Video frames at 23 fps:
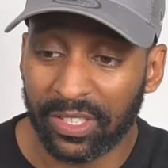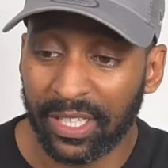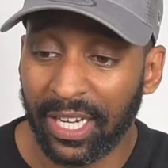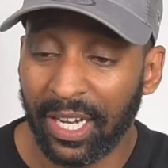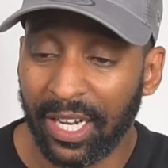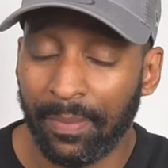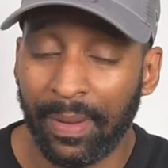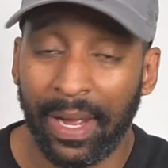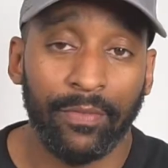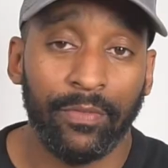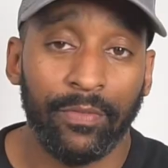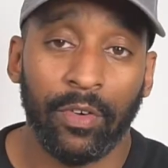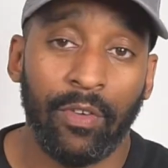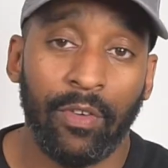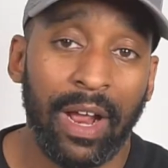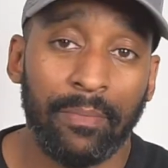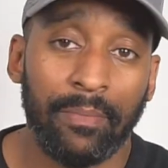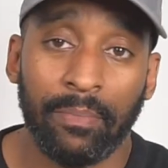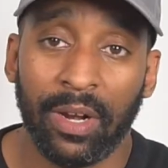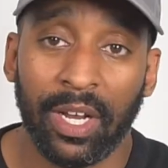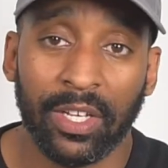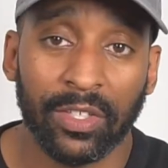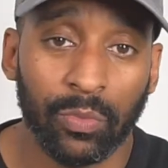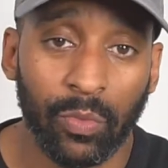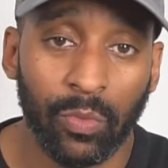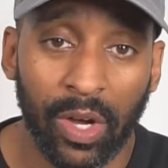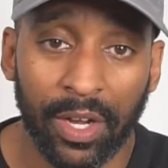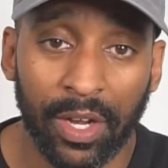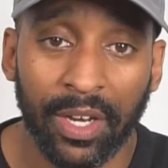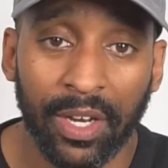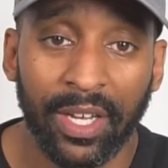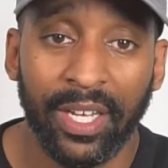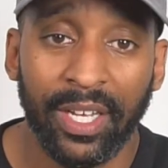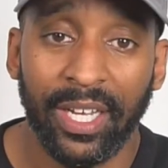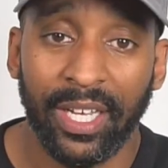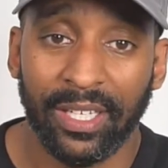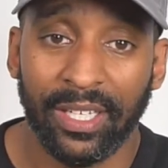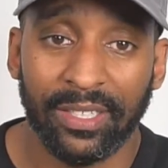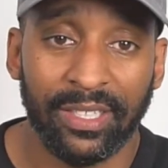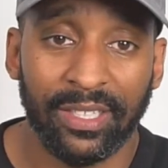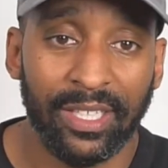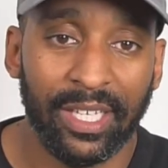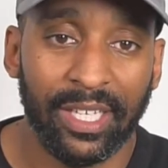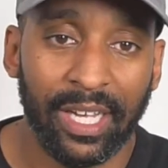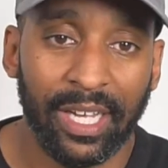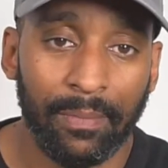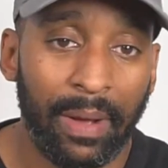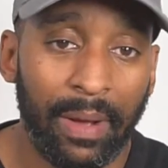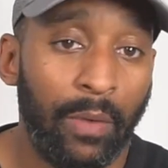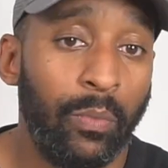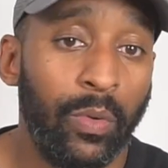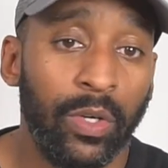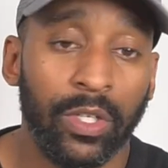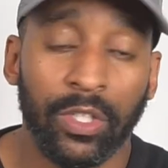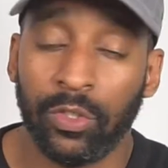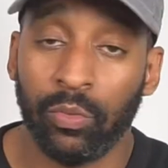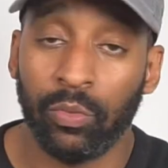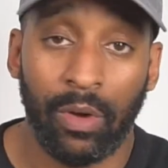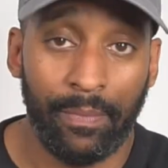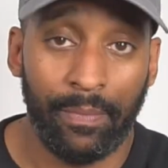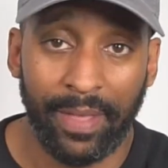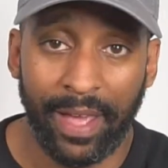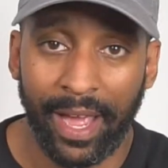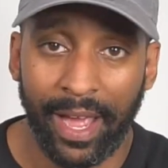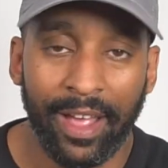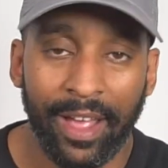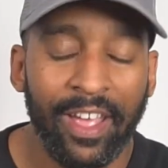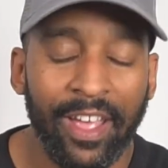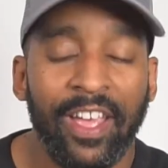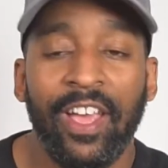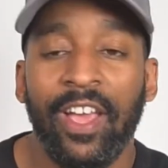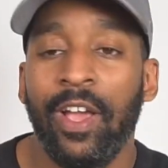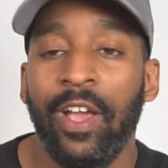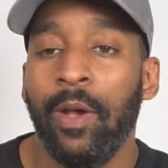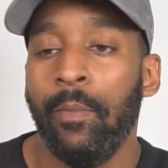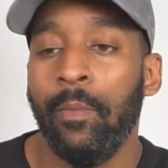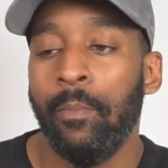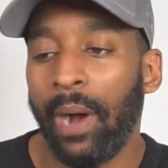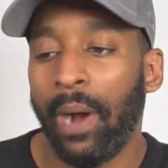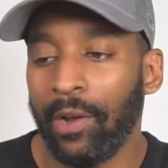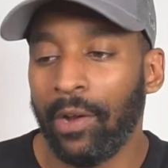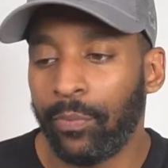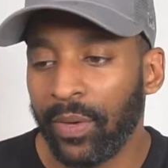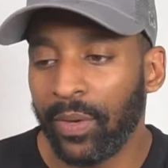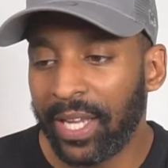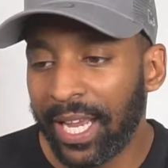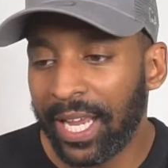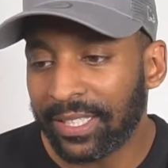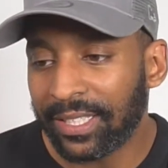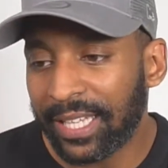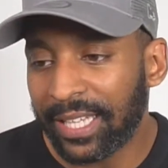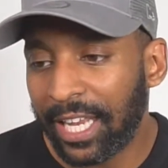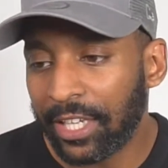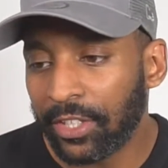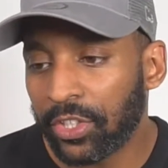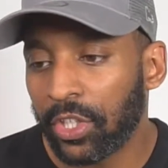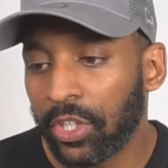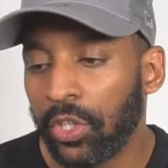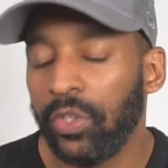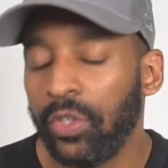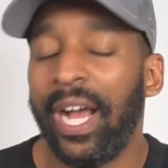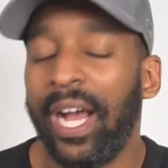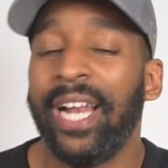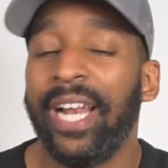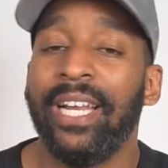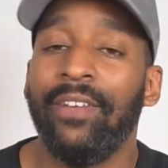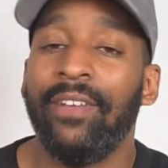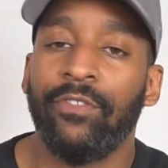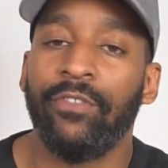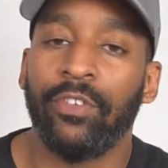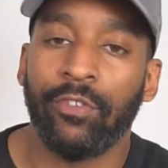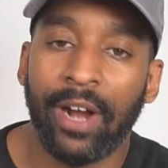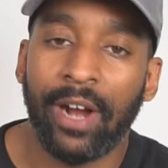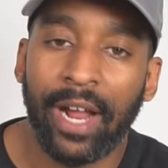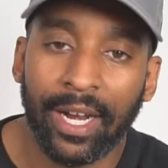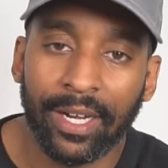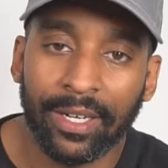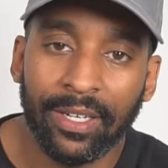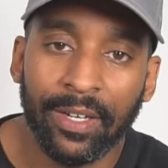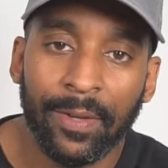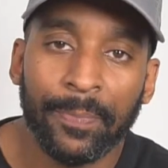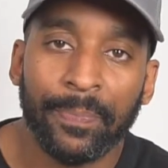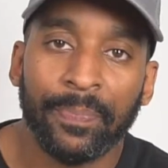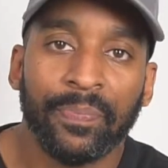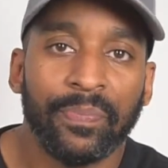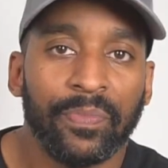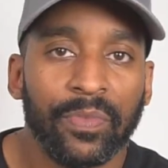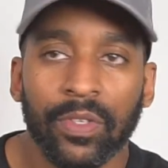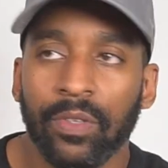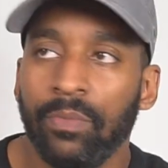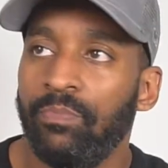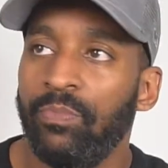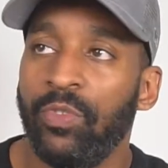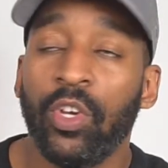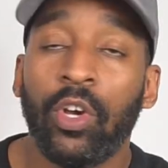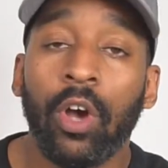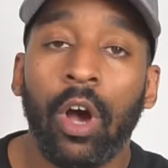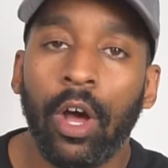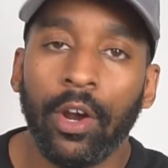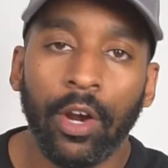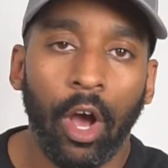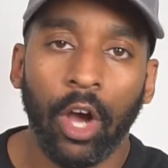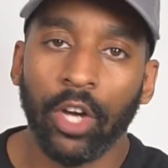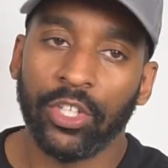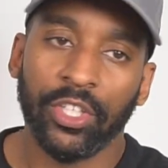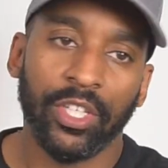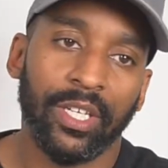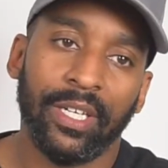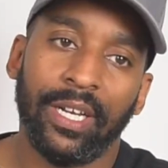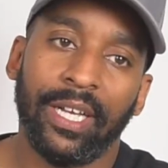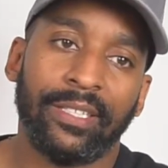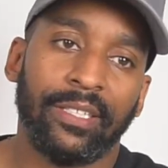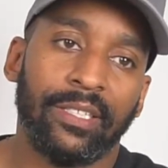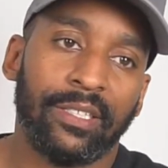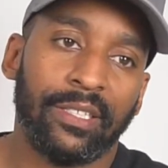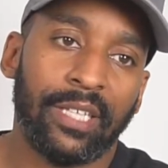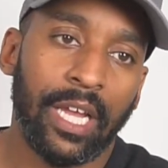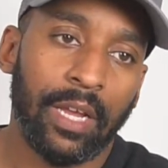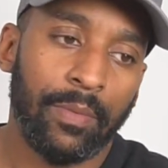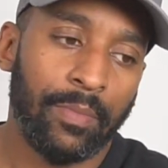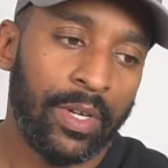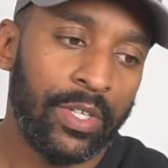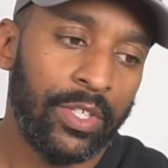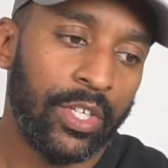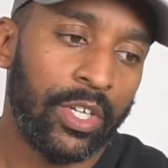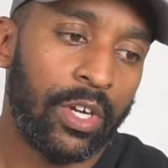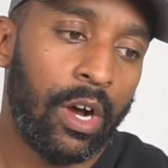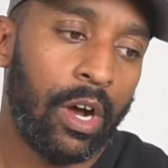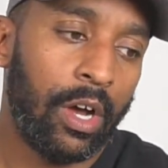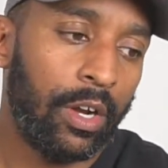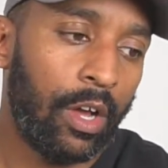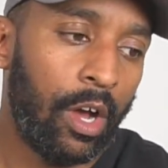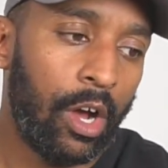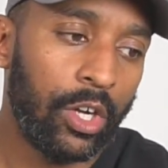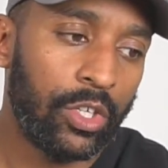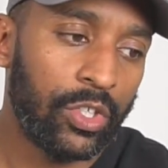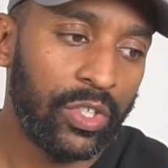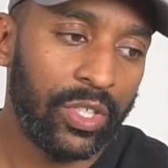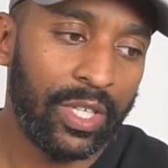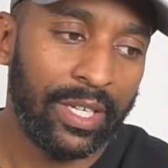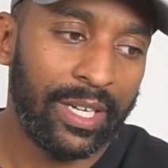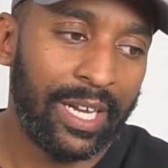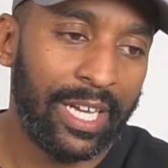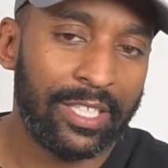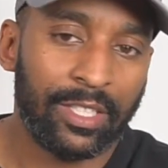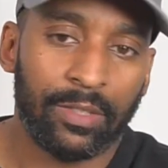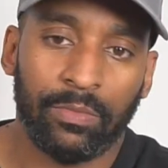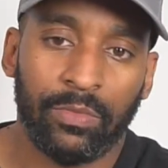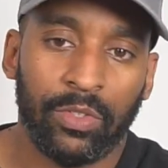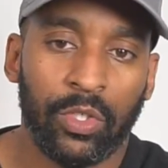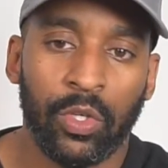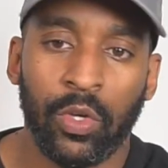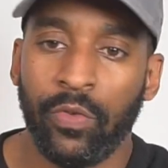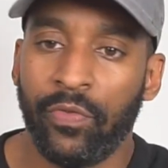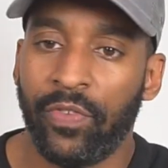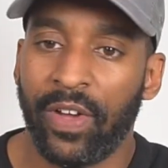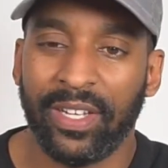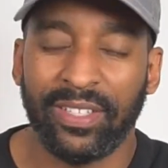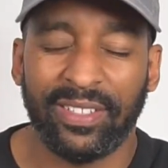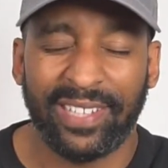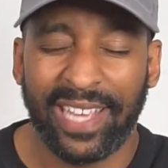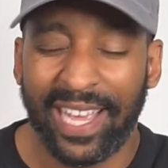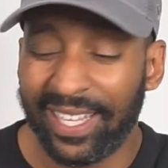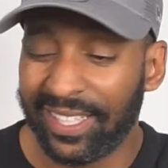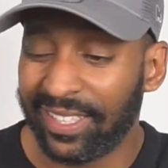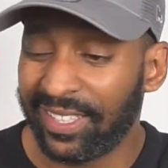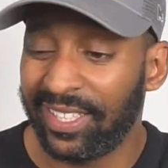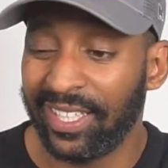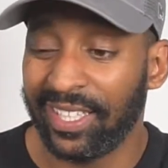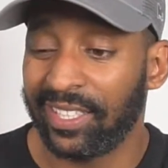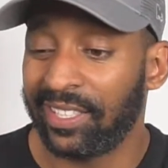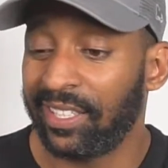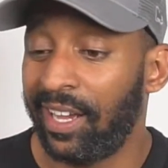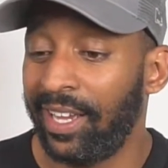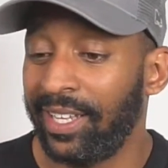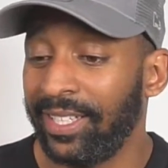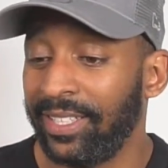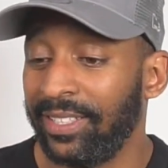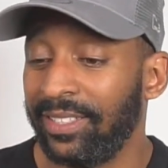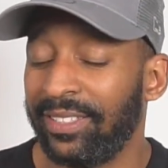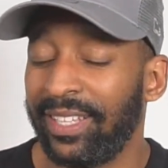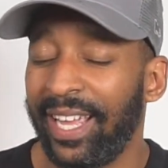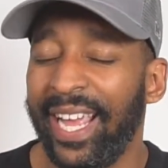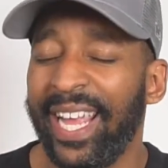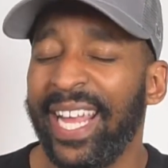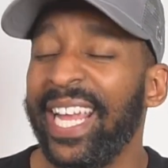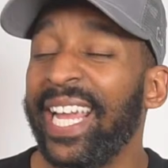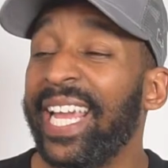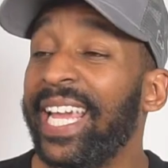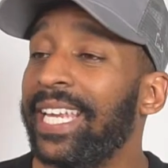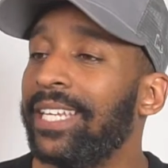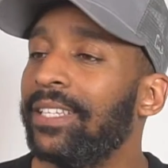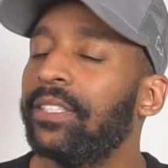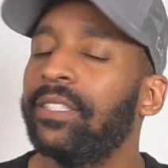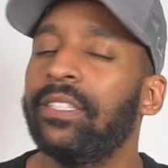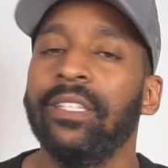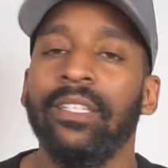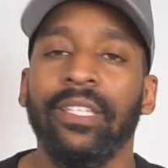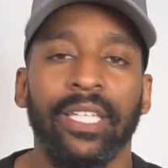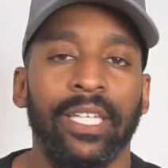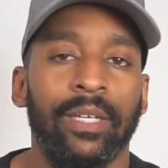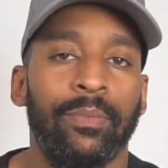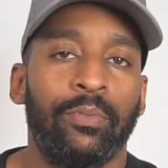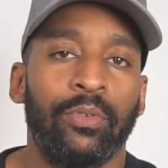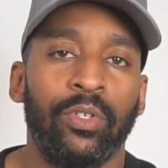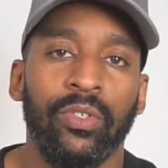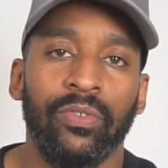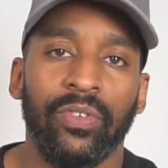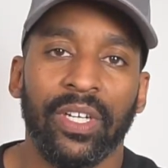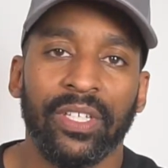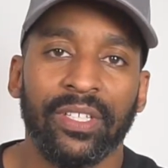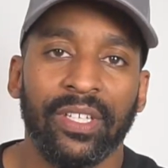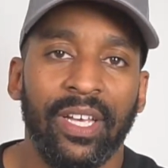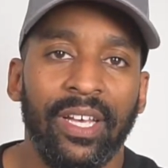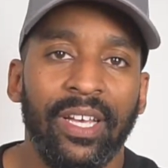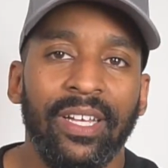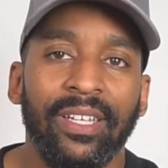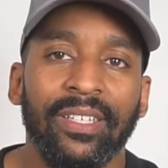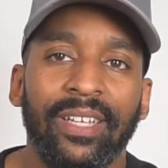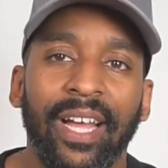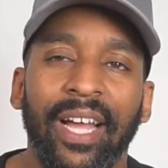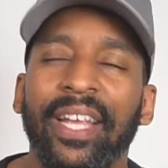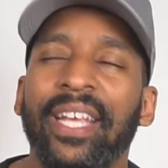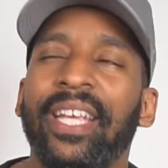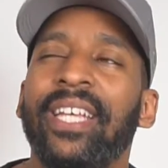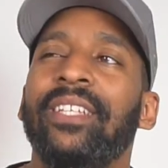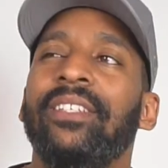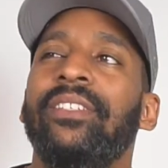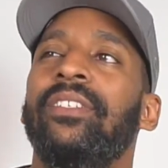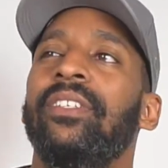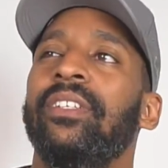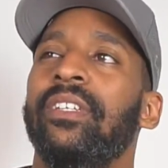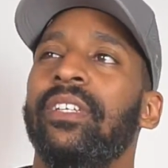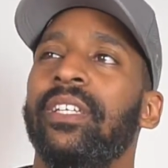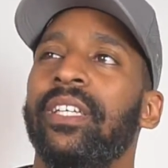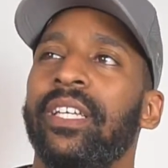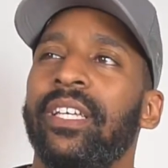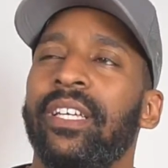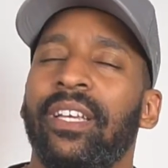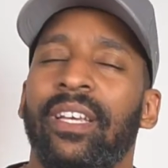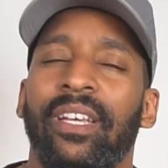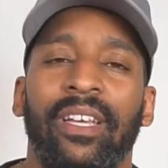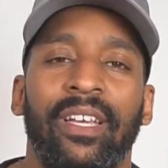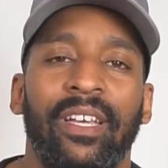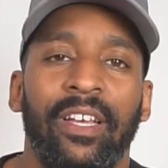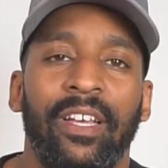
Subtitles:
centre-back, Varane +1 in the CDM. I would swap that. But if we get Sancho and then Varane, you can't argue that that's a statement. You can't argue that that's 2 fantastic signings that instantly improve us, that instantly